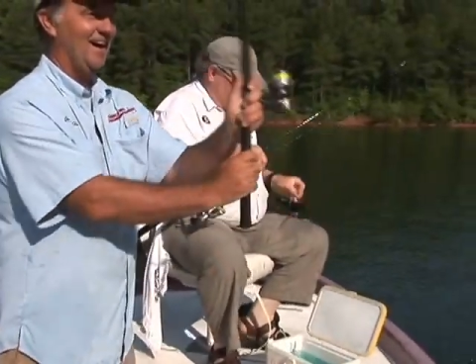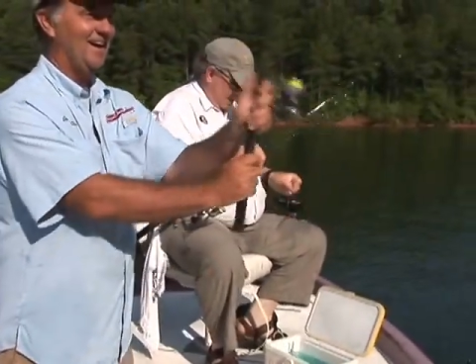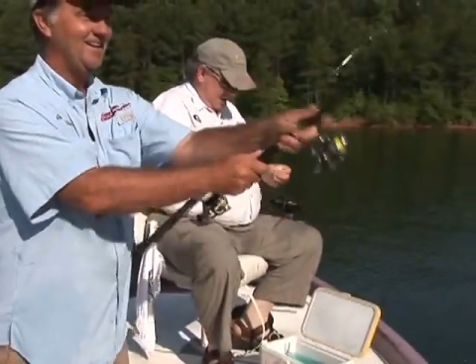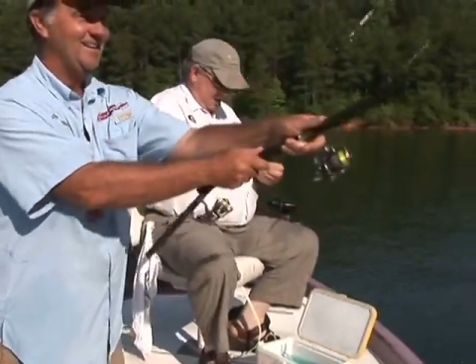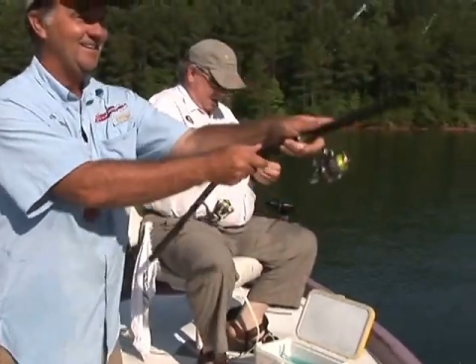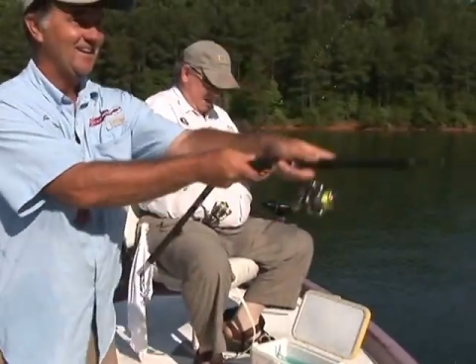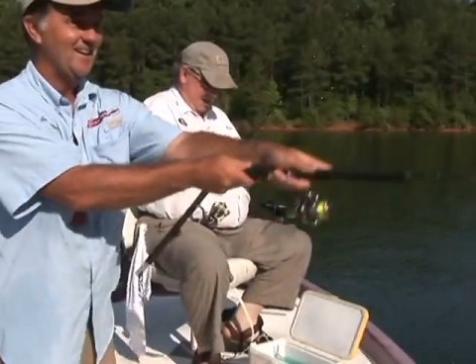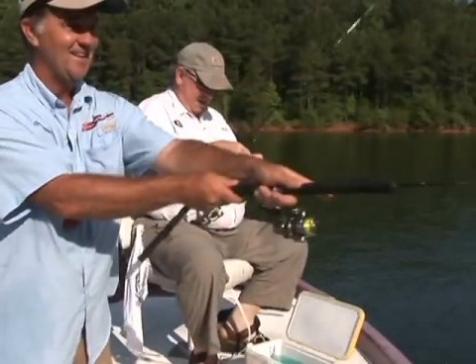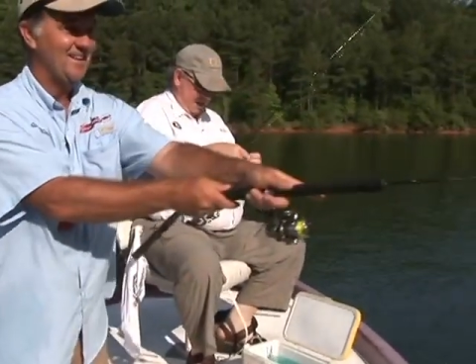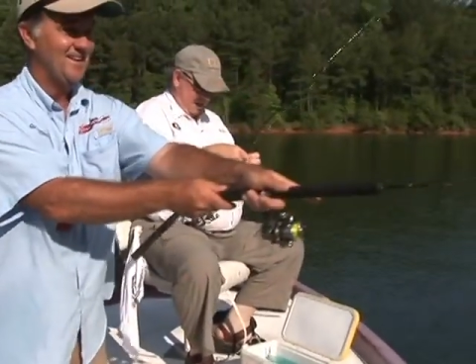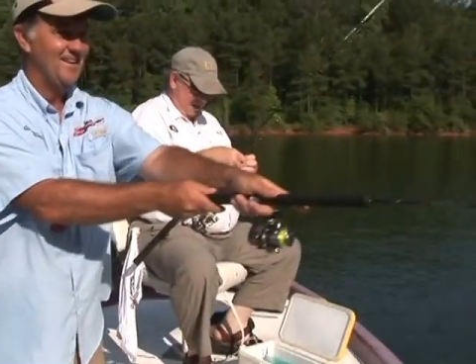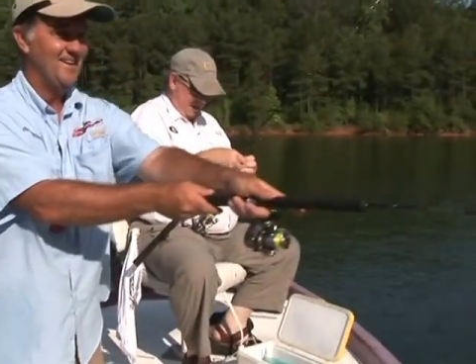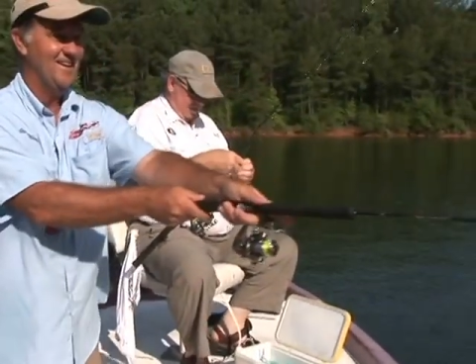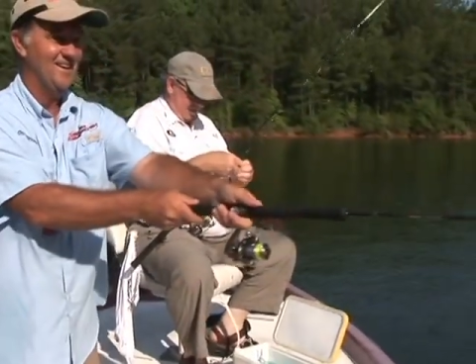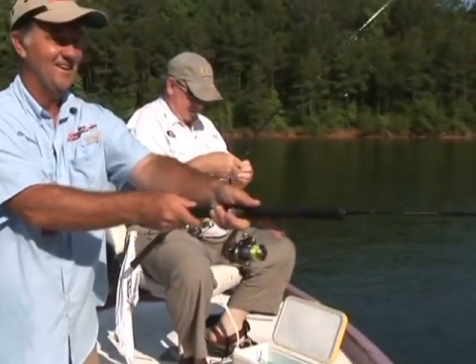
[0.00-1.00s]
I just had. There
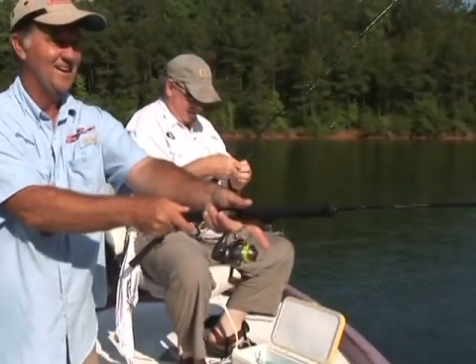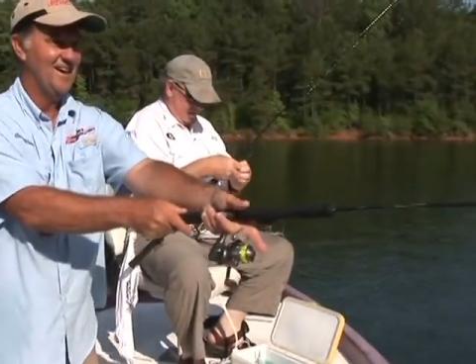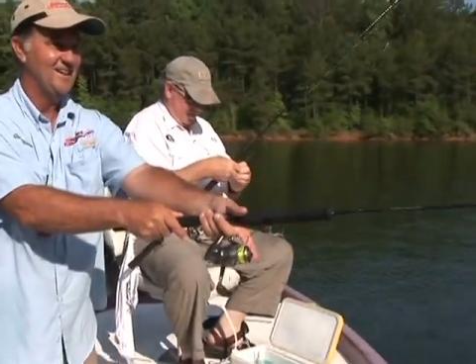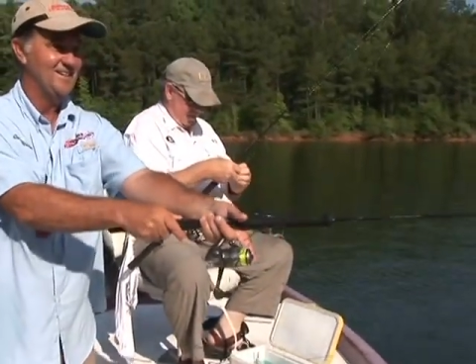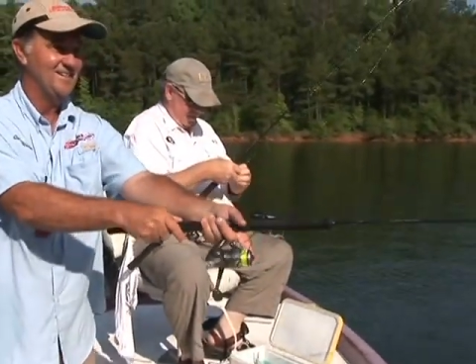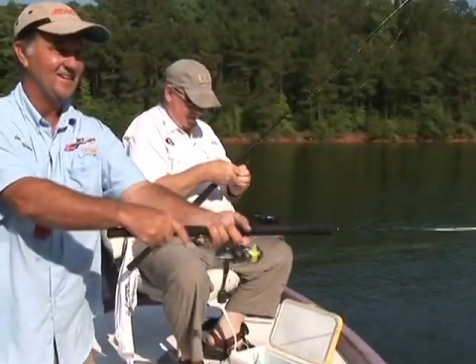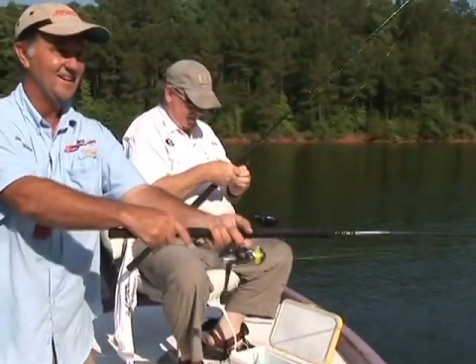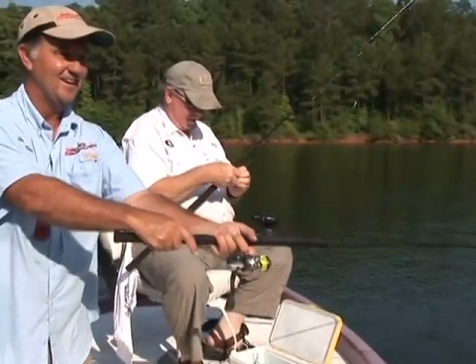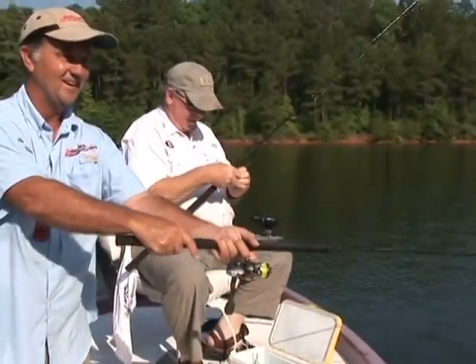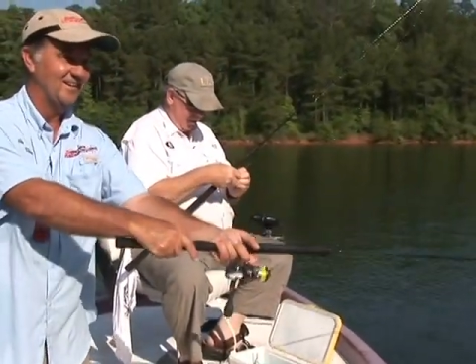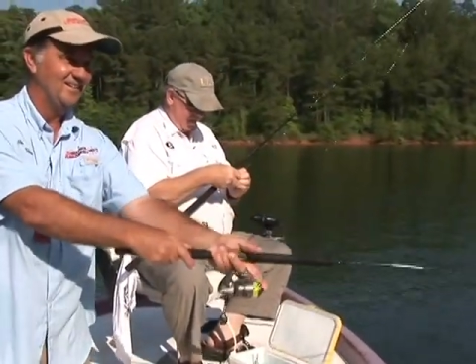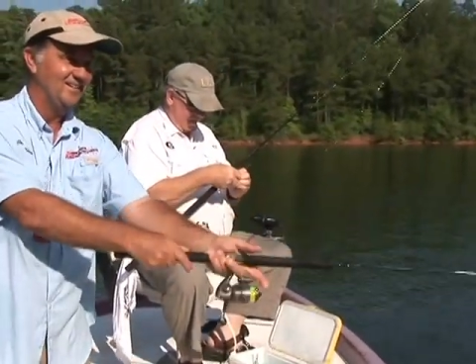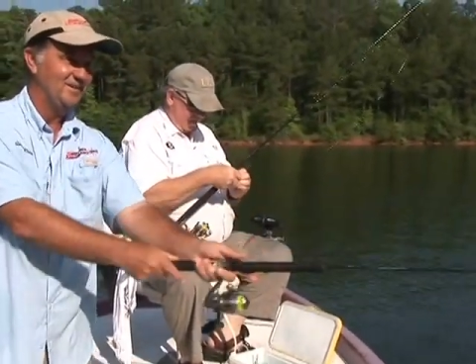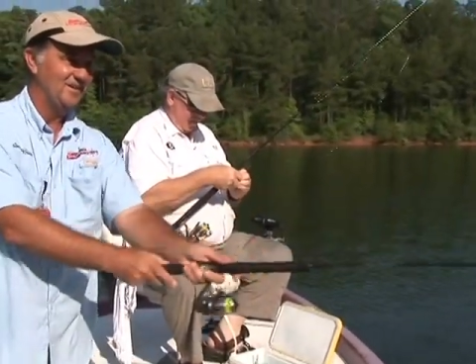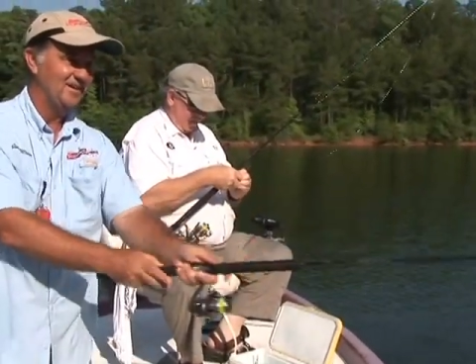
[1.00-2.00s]
you go. I just had a
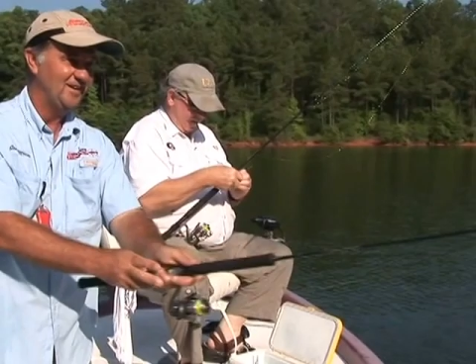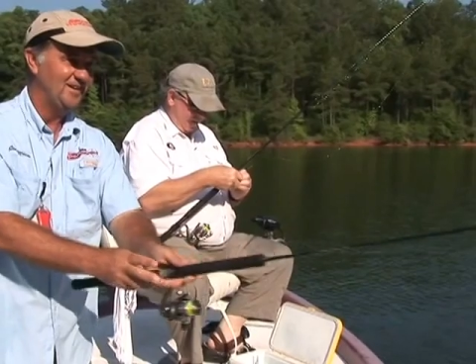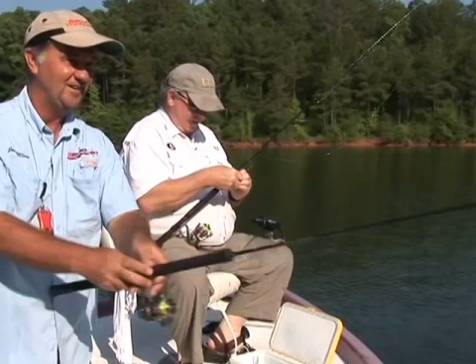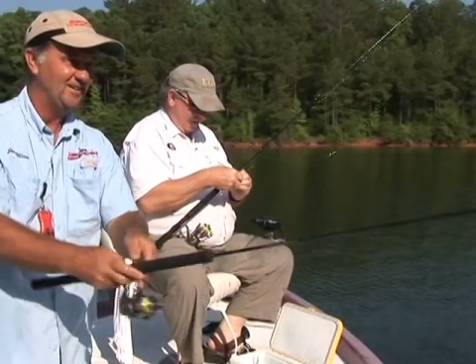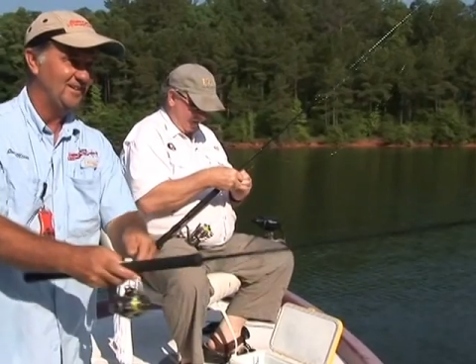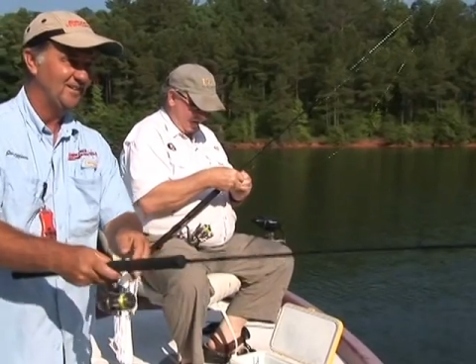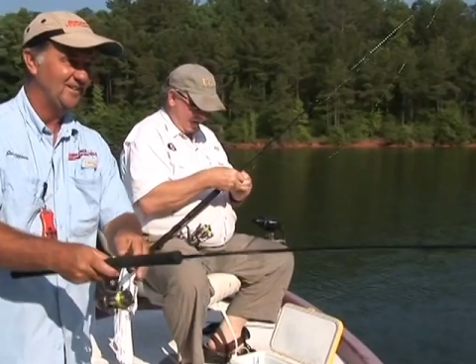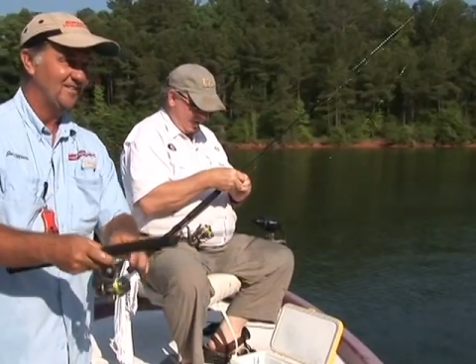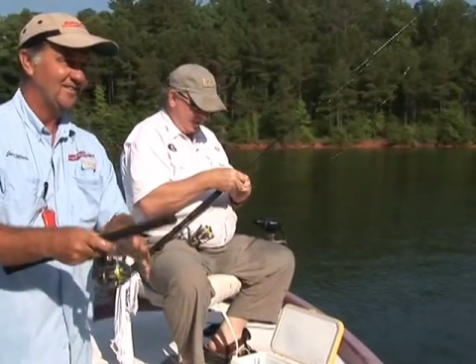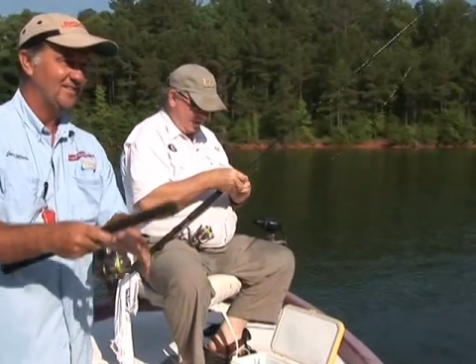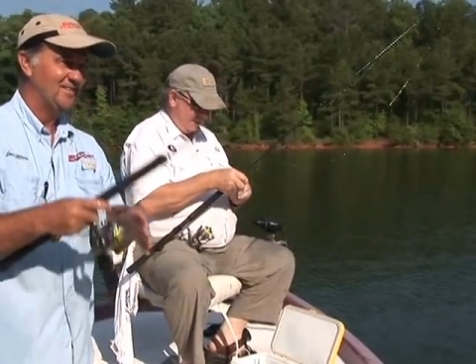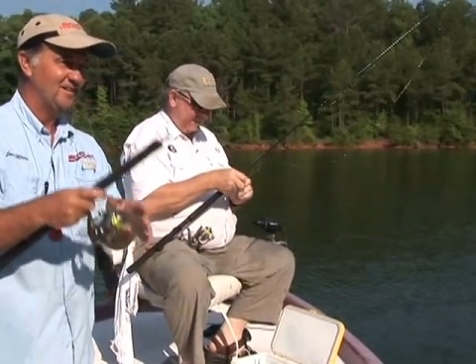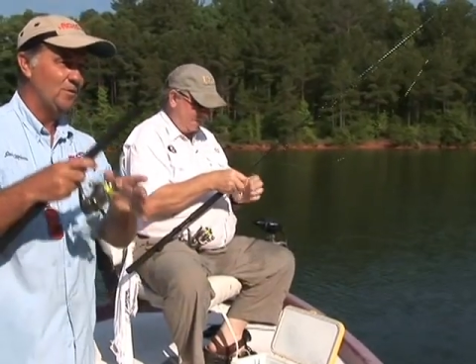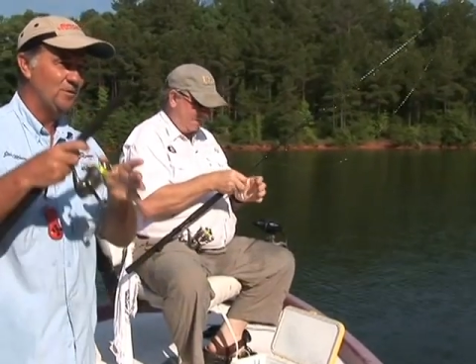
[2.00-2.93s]
good hit. Did you?